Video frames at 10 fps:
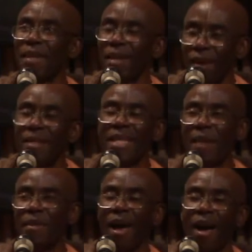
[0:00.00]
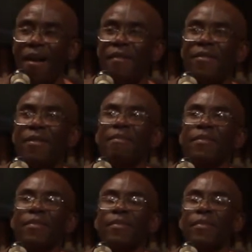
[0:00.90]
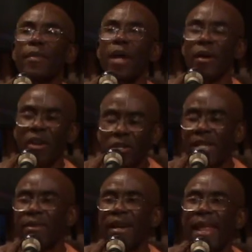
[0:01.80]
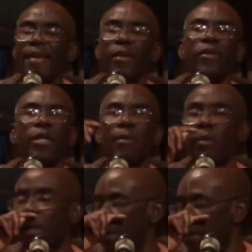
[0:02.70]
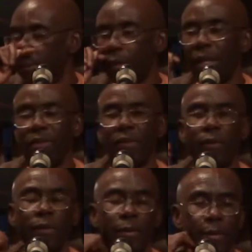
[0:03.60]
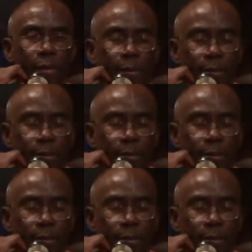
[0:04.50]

concept of a Krishna relationship with his devotees.